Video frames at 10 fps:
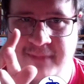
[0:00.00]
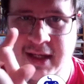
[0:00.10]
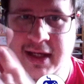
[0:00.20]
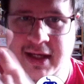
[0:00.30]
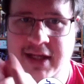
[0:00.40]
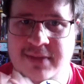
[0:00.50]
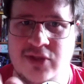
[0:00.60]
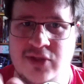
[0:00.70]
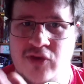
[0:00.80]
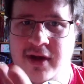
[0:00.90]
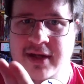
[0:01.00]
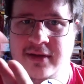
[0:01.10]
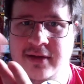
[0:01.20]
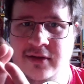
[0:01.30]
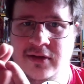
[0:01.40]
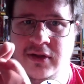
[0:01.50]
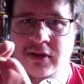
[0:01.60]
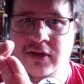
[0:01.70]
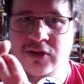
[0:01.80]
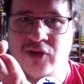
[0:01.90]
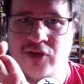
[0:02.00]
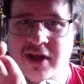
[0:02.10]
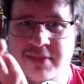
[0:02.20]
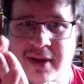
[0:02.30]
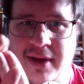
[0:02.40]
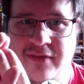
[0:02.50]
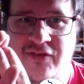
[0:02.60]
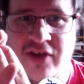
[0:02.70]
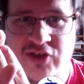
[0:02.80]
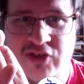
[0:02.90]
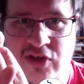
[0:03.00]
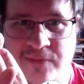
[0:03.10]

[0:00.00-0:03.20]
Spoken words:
He's been tried as part of a front two.